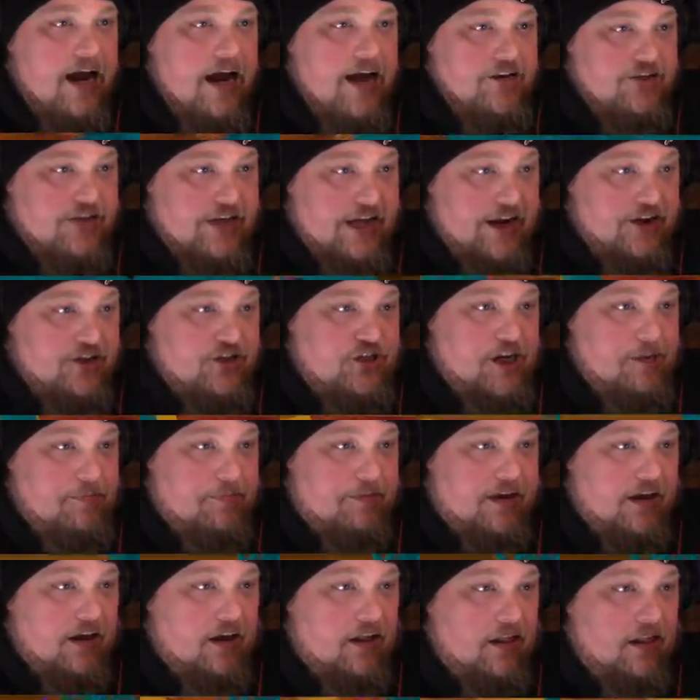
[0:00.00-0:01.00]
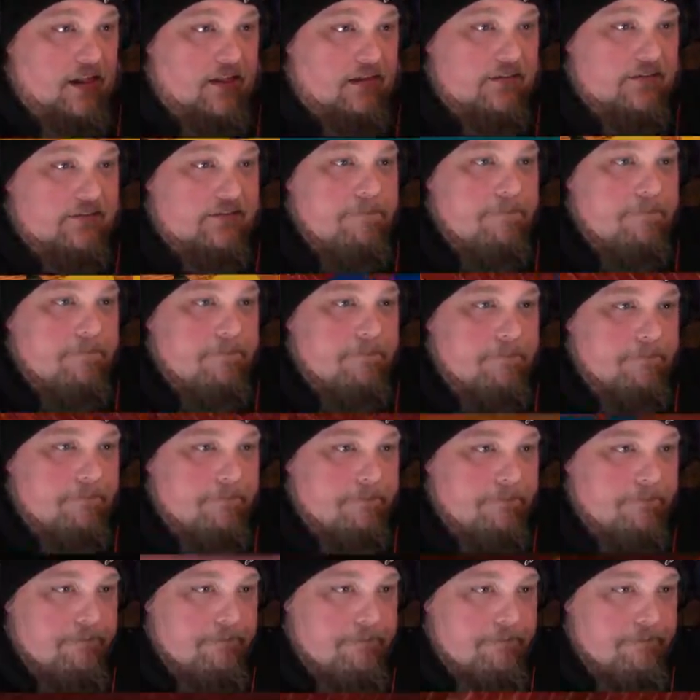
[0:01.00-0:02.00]
I just got a cheap kill.
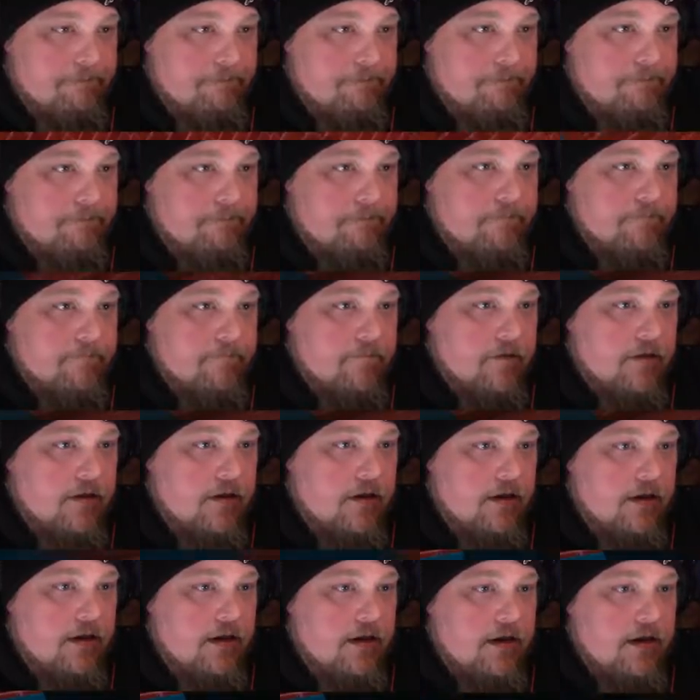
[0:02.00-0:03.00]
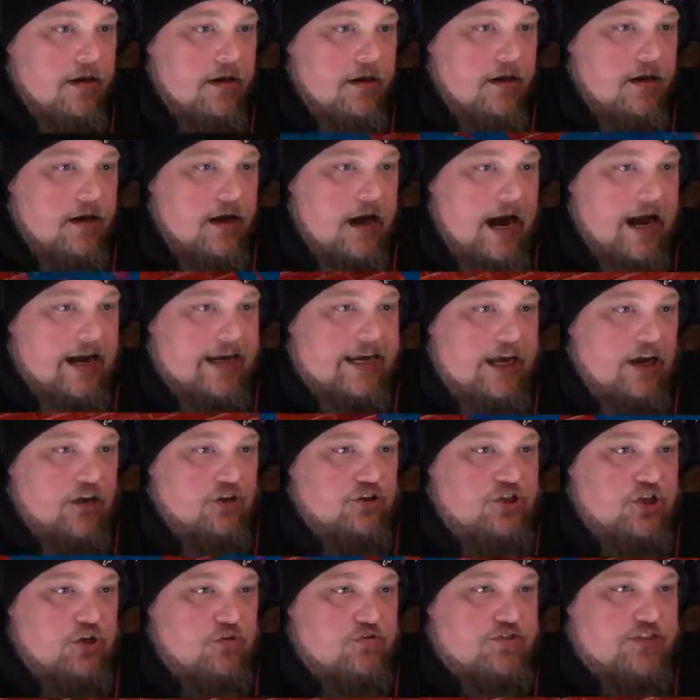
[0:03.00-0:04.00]
Five inches. I
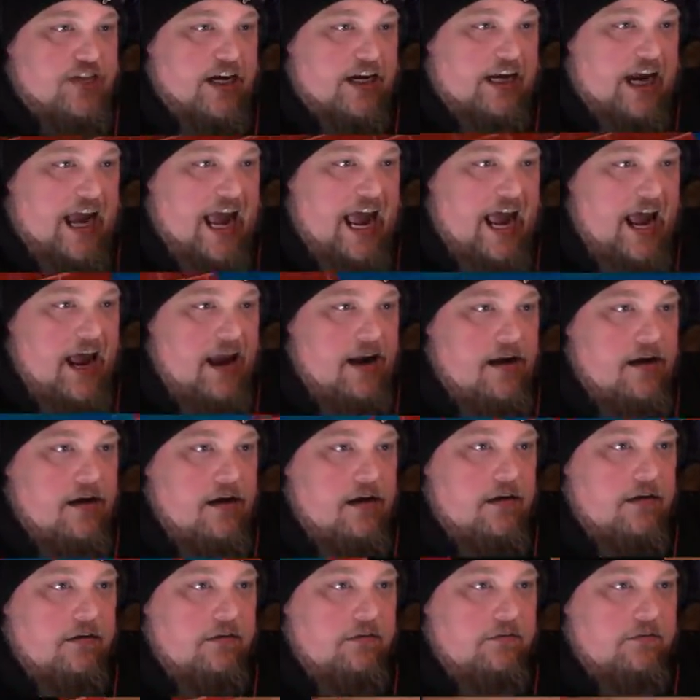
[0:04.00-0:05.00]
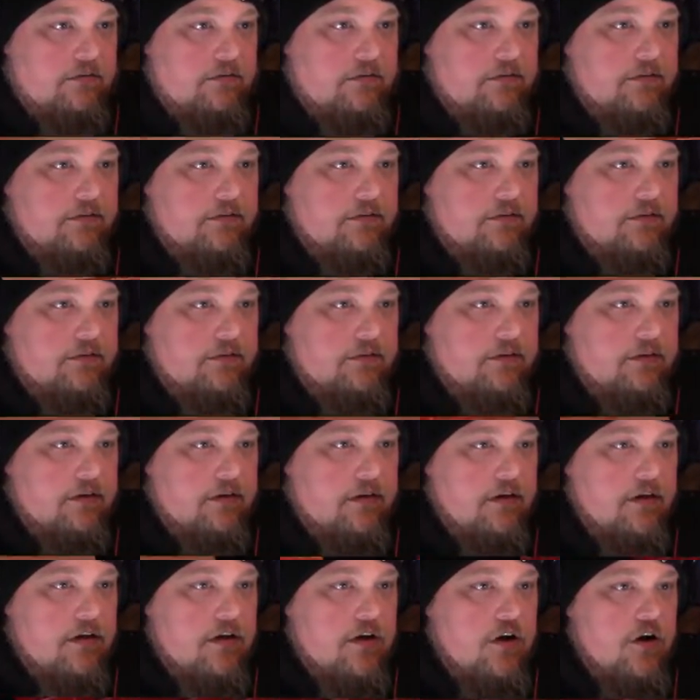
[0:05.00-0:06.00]
killed you, sucker head! Sucker head,
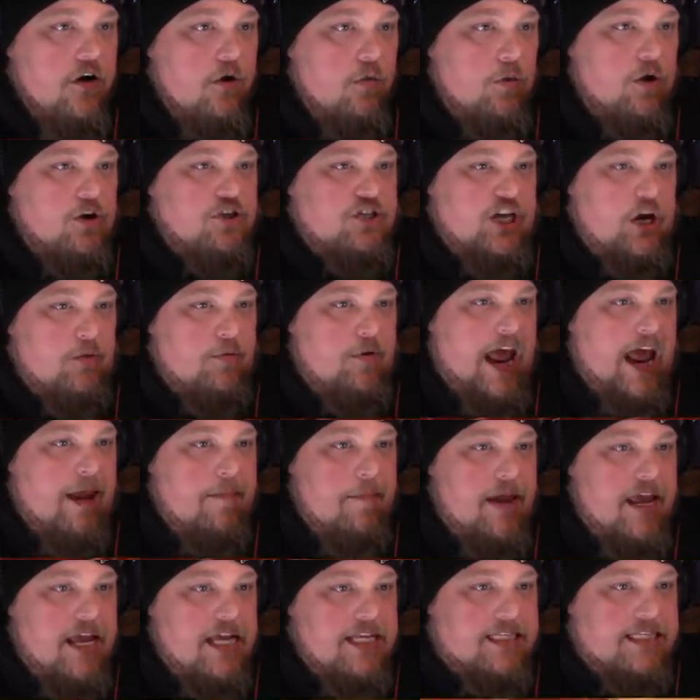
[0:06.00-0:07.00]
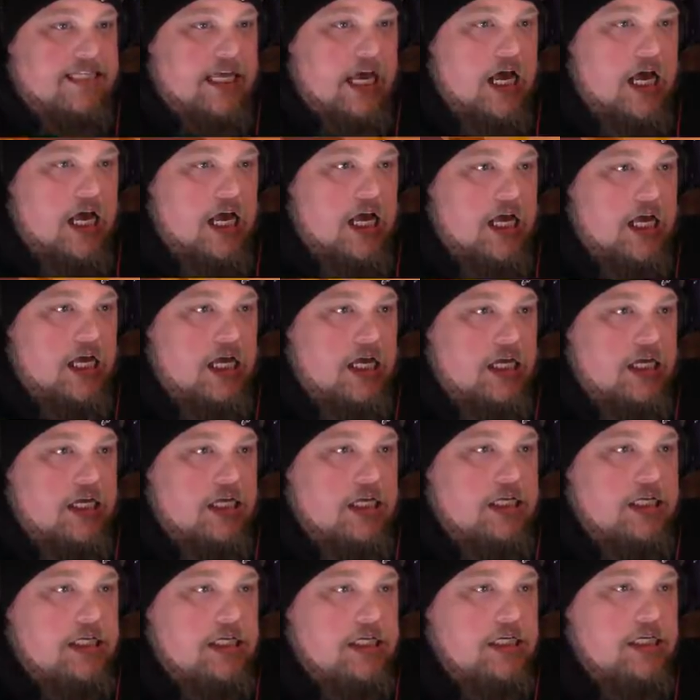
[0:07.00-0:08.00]
boss. What's your name is, son?
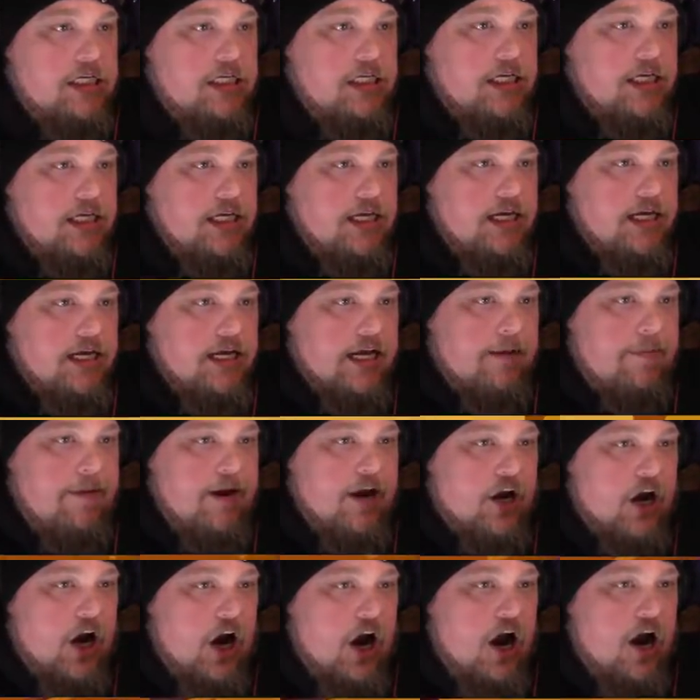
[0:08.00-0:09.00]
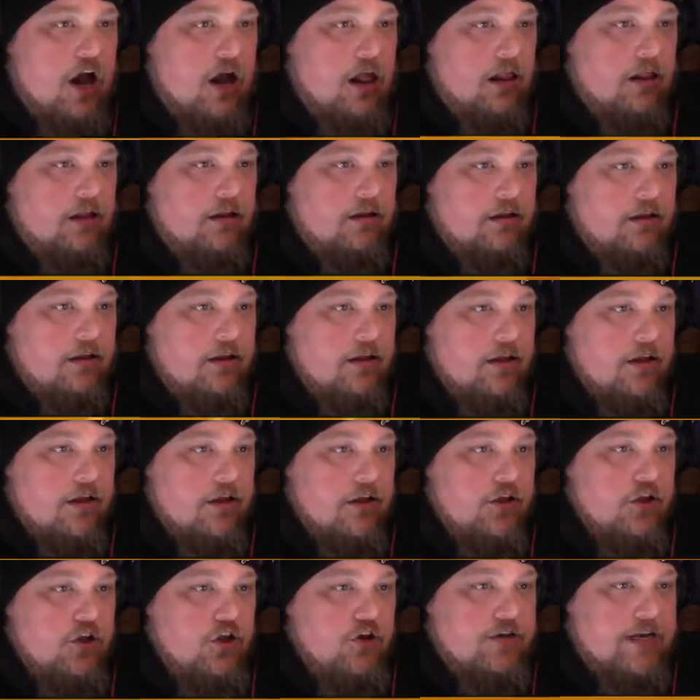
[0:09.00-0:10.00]
Come here, girl.
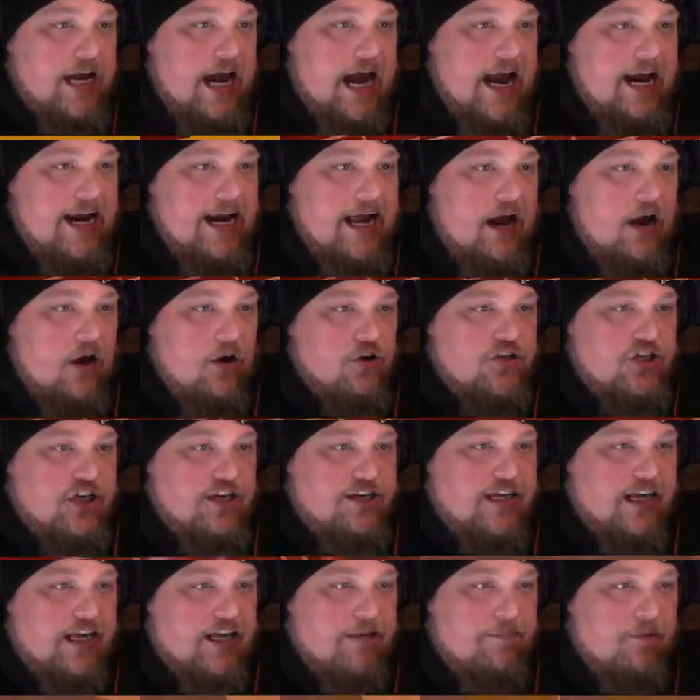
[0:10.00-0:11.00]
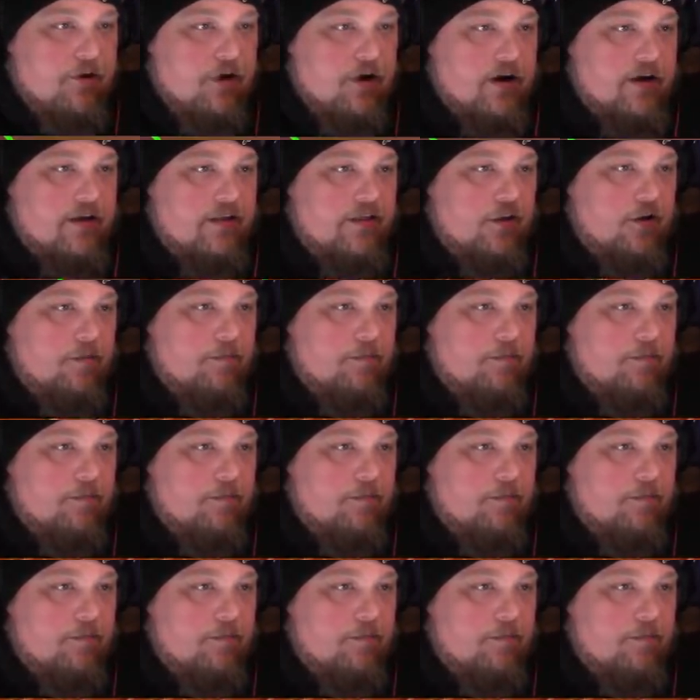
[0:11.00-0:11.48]
You die now. Oh, she teleported, little